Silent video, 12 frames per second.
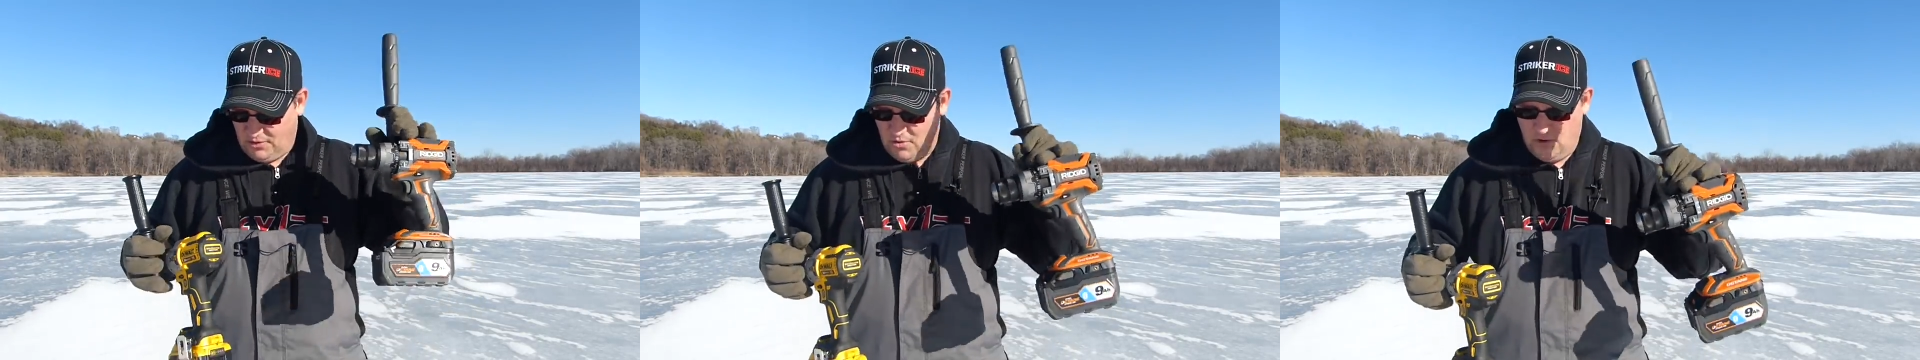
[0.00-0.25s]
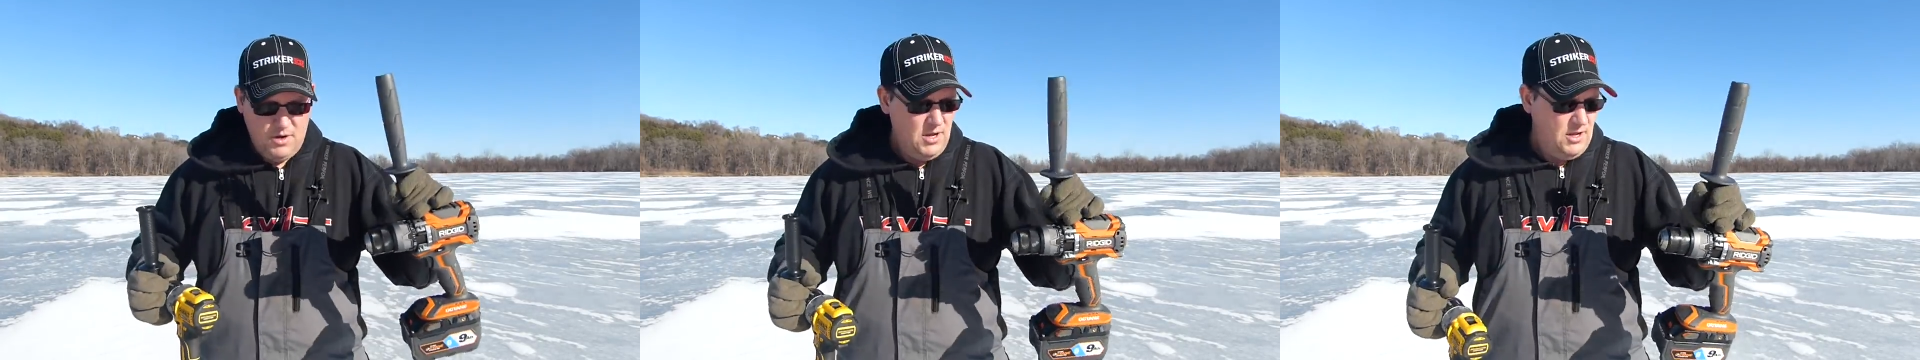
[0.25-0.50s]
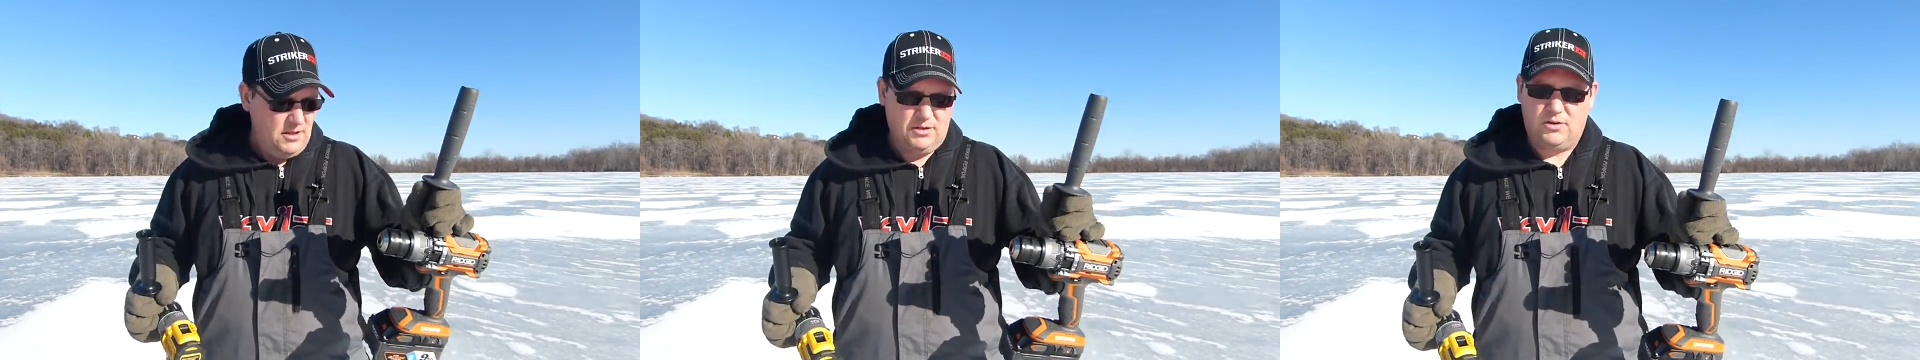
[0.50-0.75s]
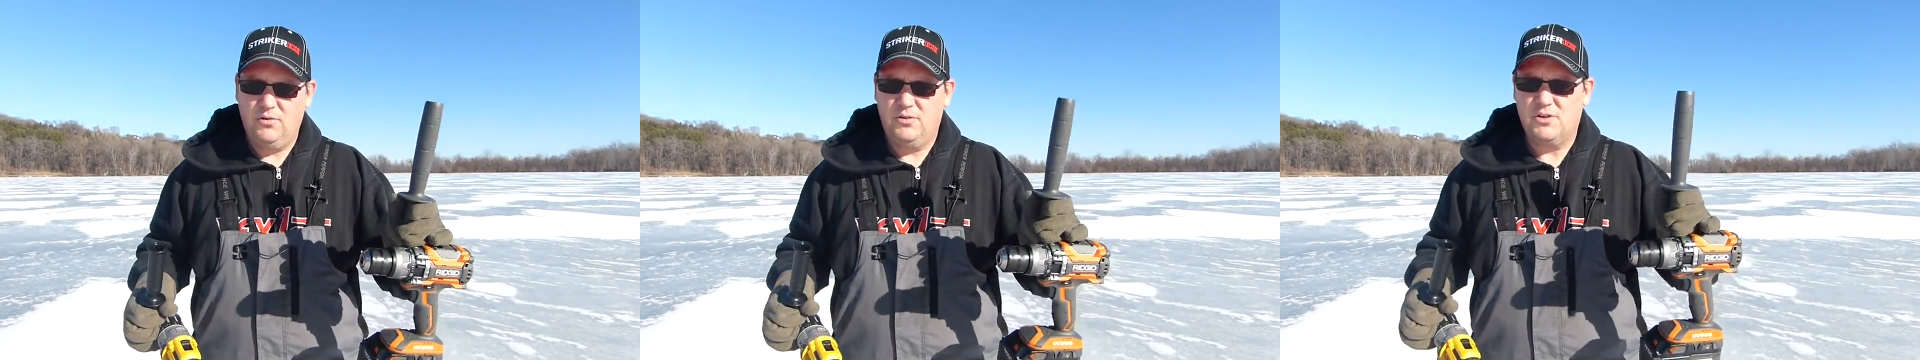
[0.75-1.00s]
So
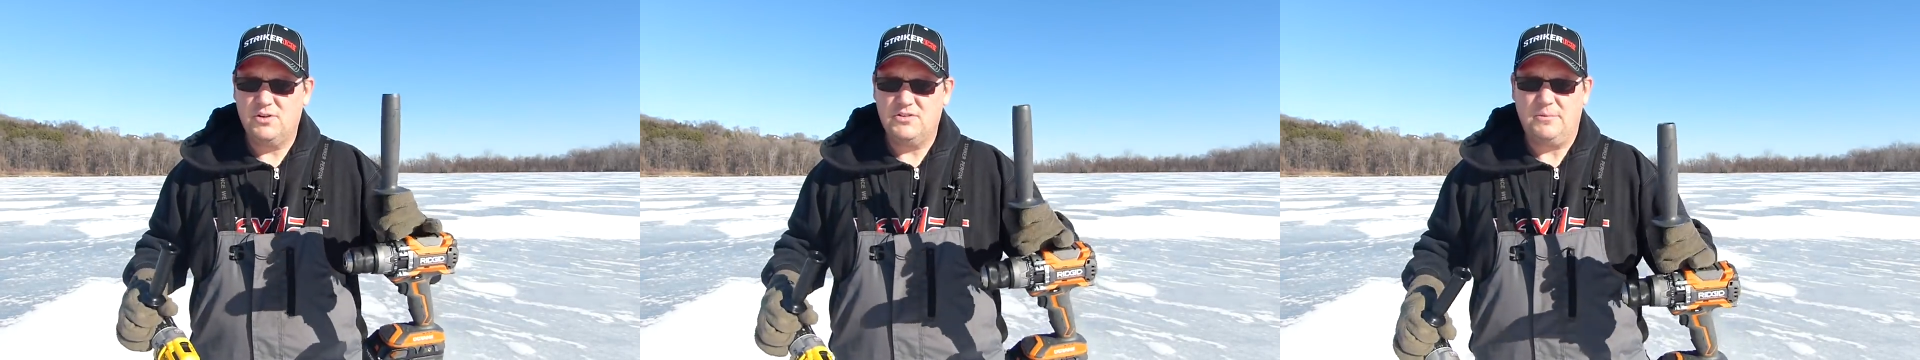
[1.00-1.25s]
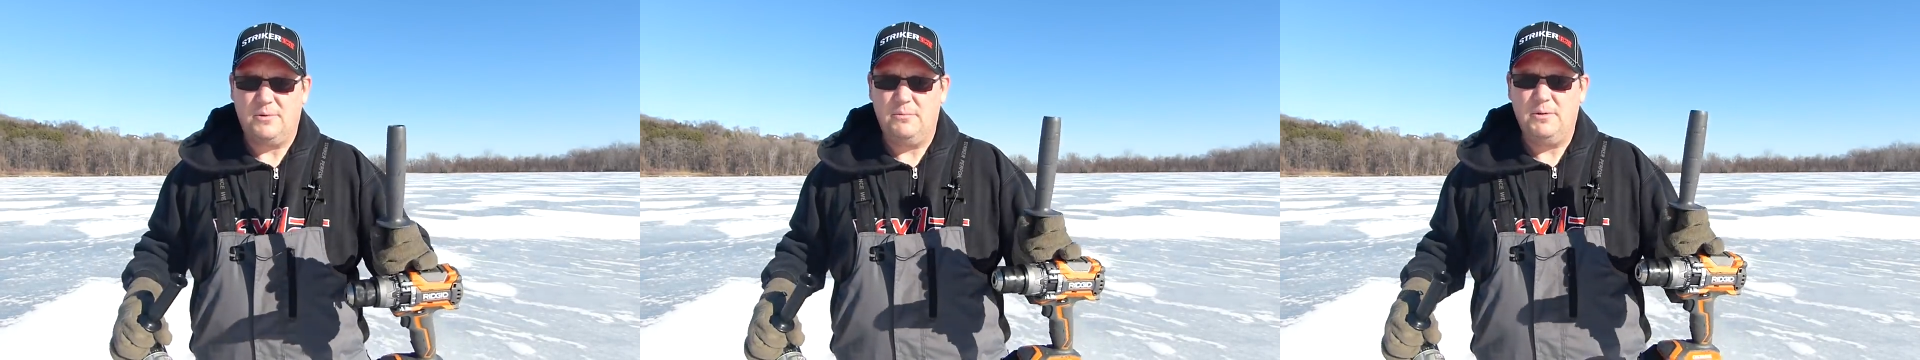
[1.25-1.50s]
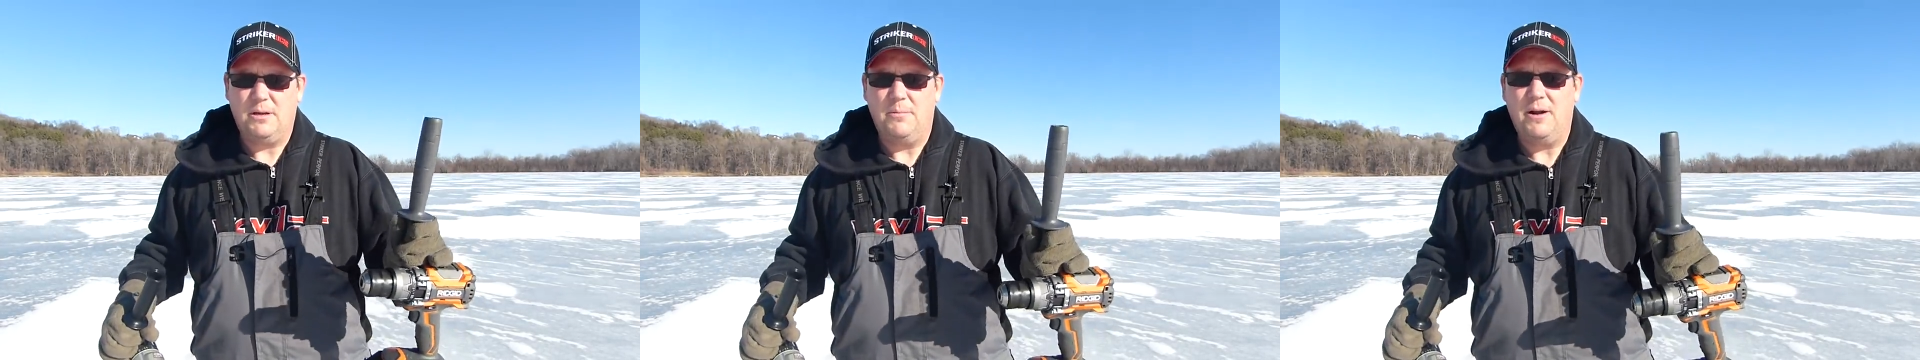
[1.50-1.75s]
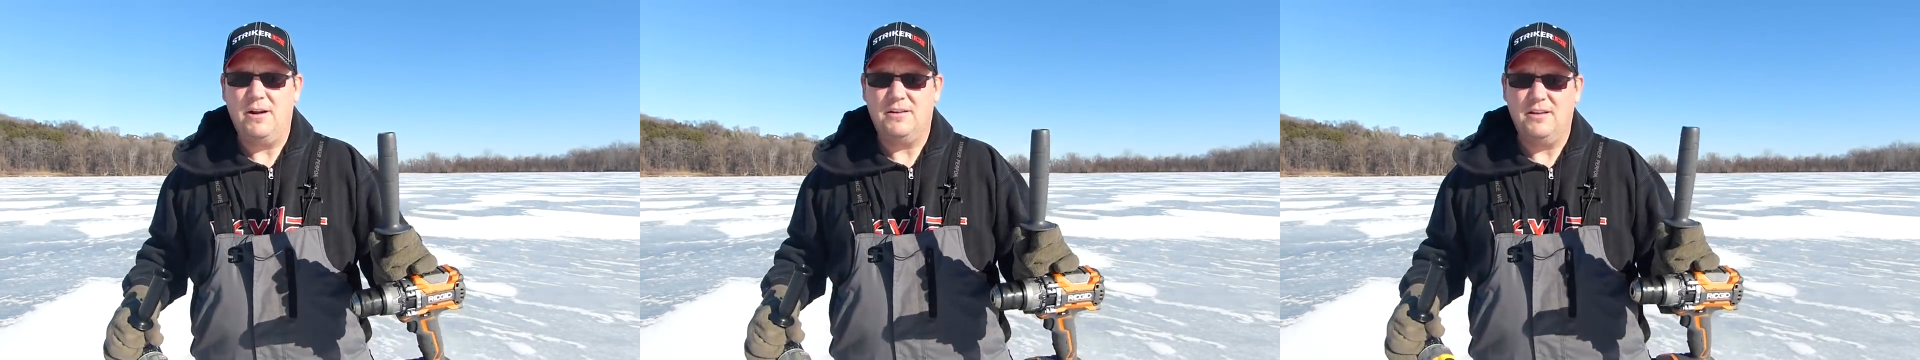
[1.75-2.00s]
the two drills I'm going to be
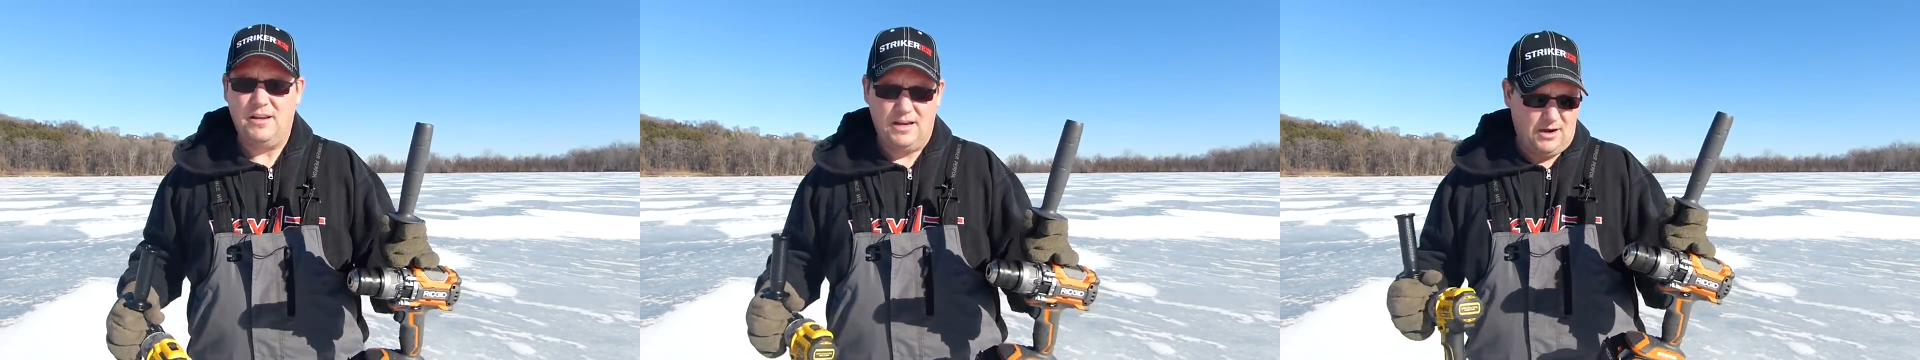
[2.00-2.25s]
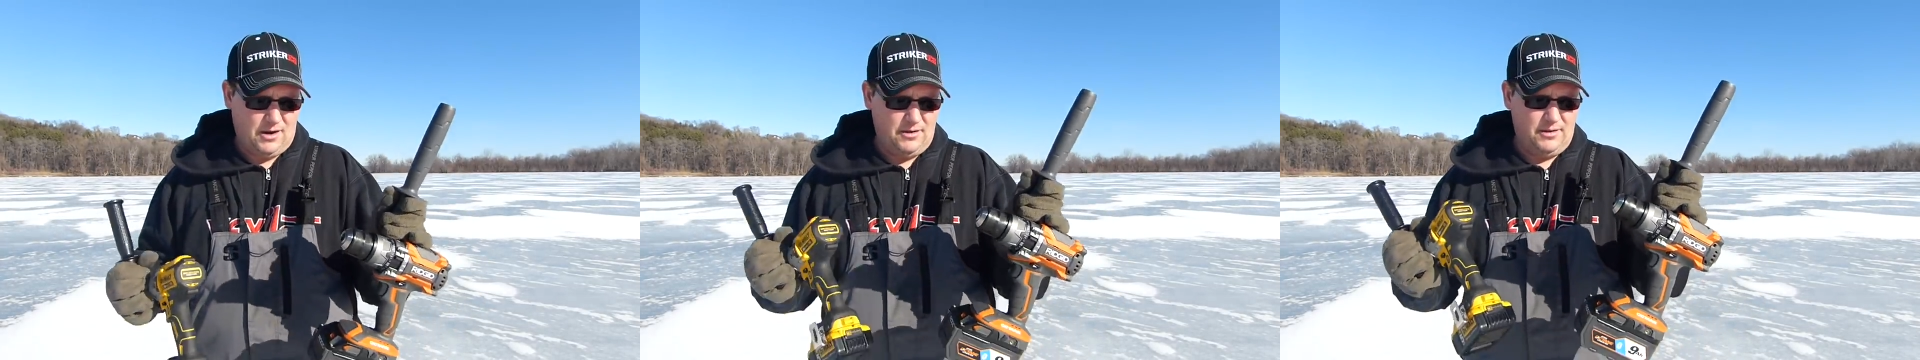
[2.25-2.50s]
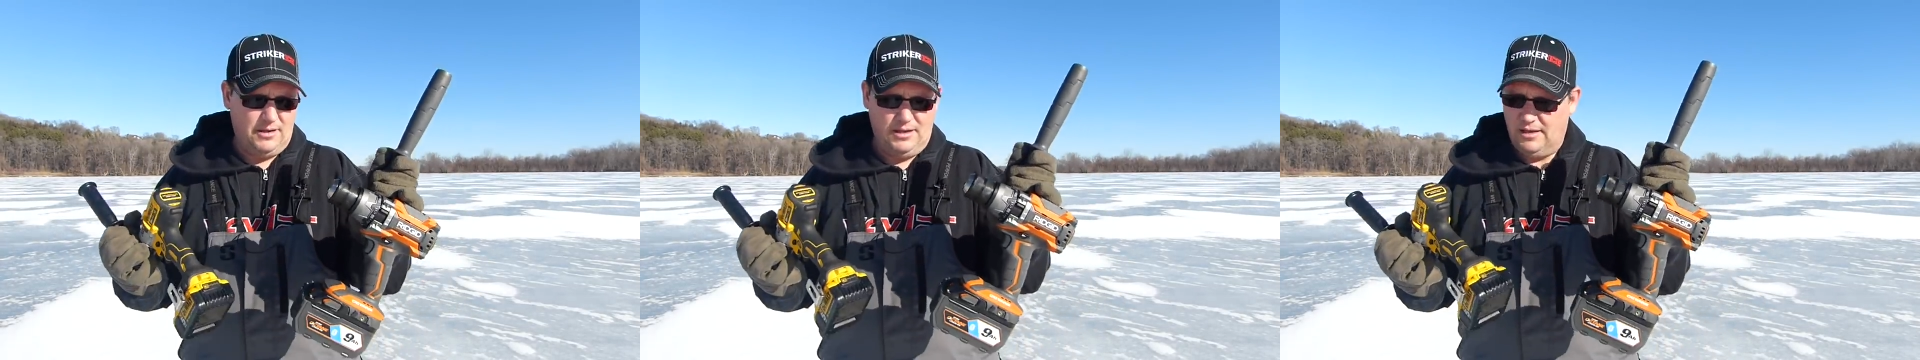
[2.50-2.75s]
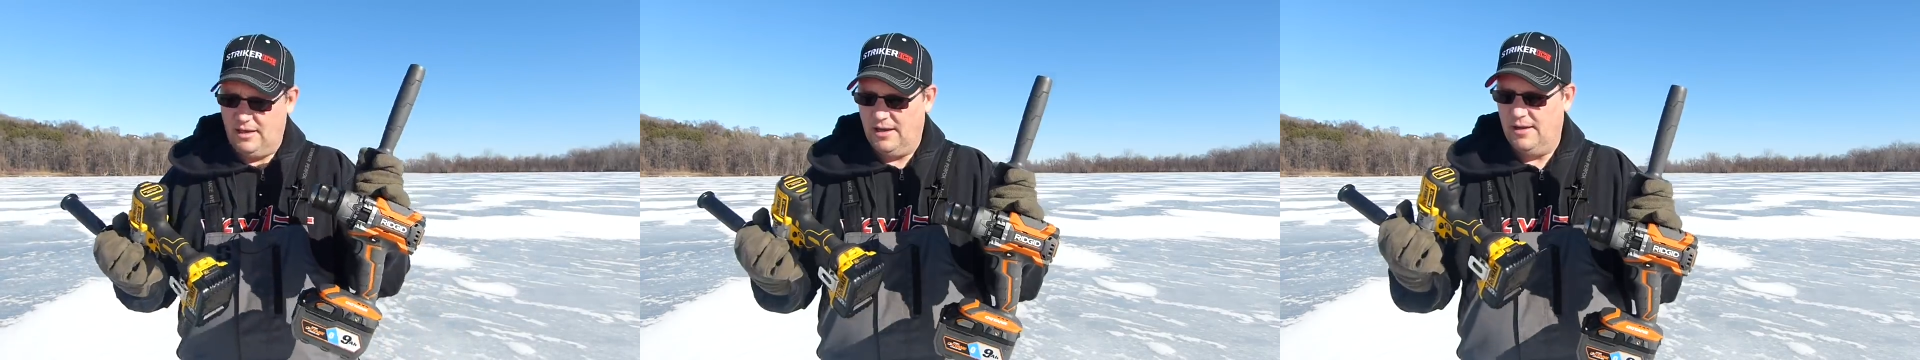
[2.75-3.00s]
comparing today are
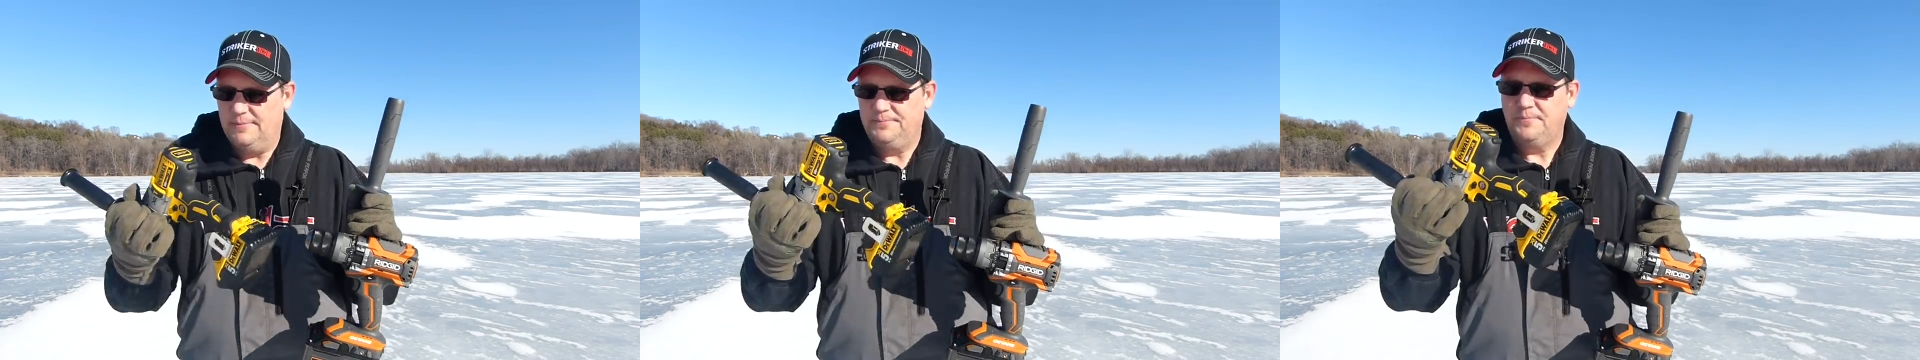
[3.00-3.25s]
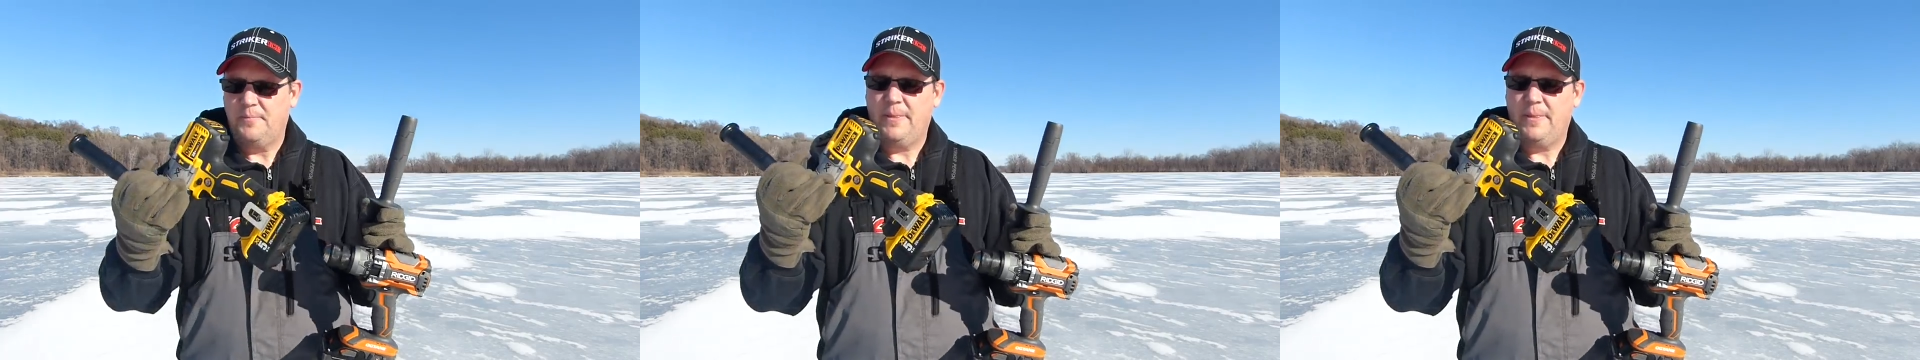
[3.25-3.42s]
the